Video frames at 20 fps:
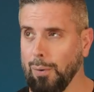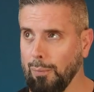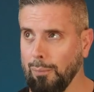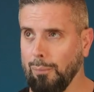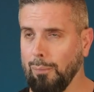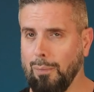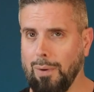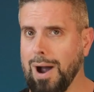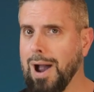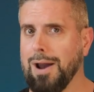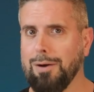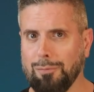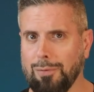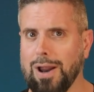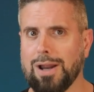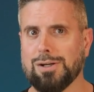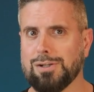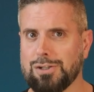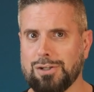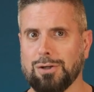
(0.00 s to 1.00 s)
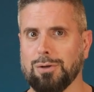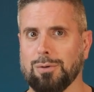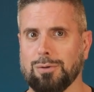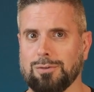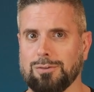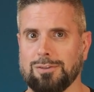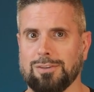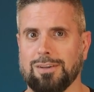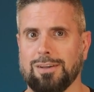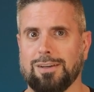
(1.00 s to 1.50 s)
Why red
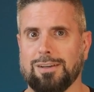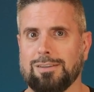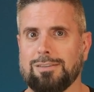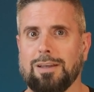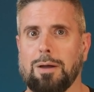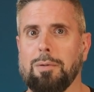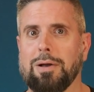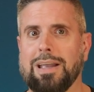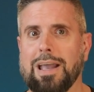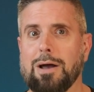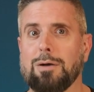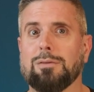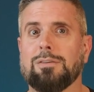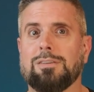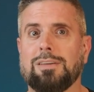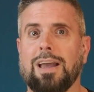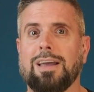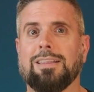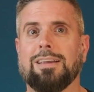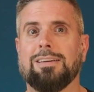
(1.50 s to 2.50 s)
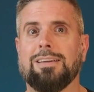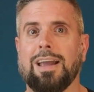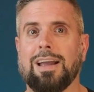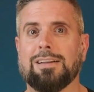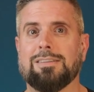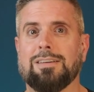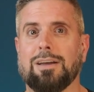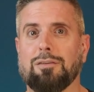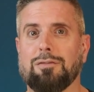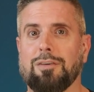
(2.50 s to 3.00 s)
shoes? Some accounts say the
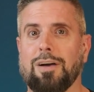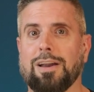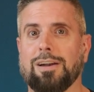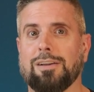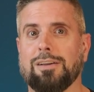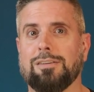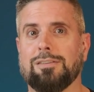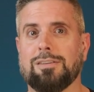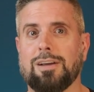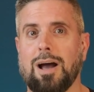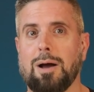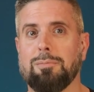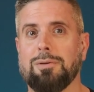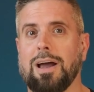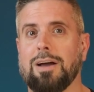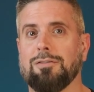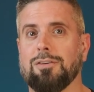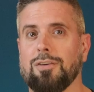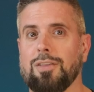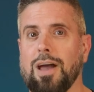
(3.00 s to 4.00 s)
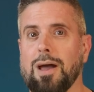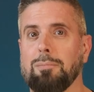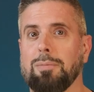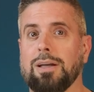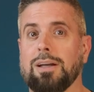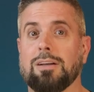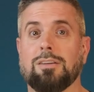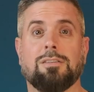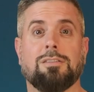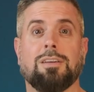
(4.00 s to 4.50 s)
dancing finally stopped after that
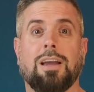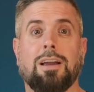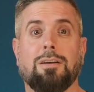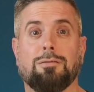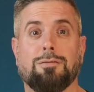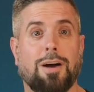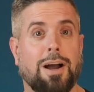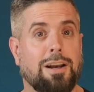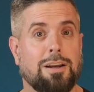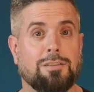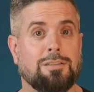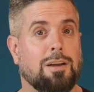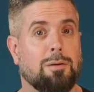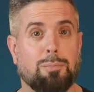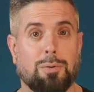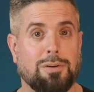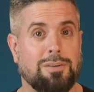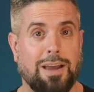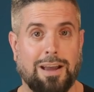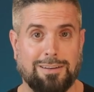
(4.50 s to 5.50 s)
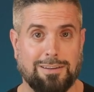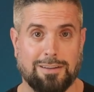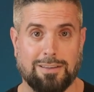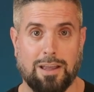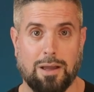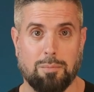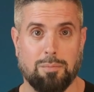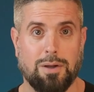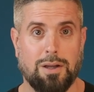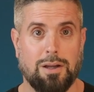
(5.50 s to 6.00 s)
because Saint Vitus had protected
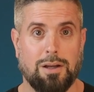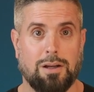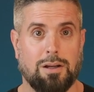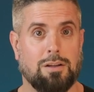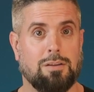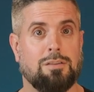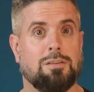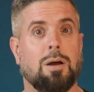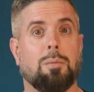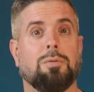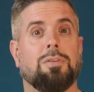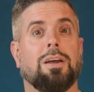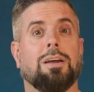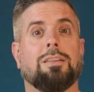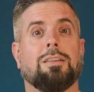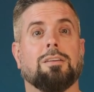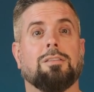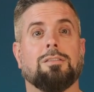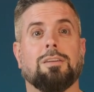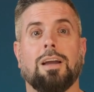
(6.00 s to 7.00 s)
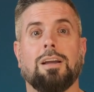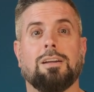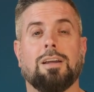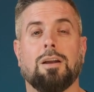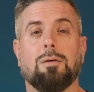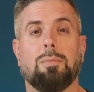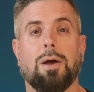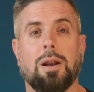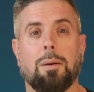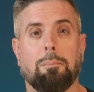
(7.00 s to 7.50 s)
them, and some think the saint
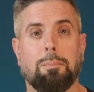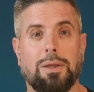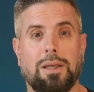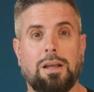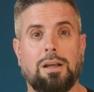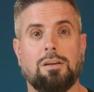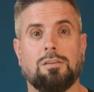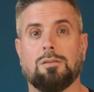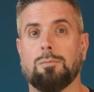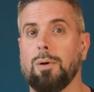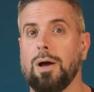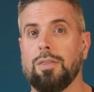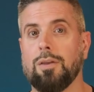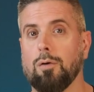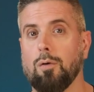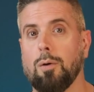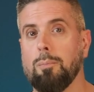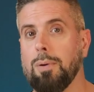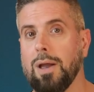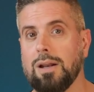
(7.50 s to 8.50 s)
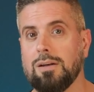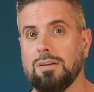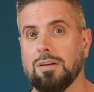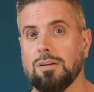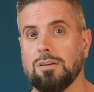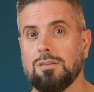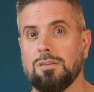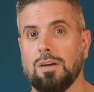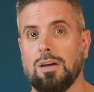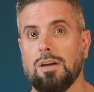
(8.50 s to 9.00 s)
had been appeased by their
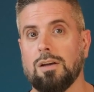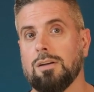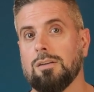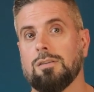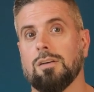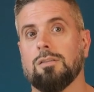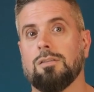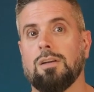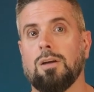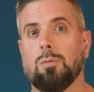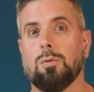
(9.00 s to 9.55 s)
repentance since he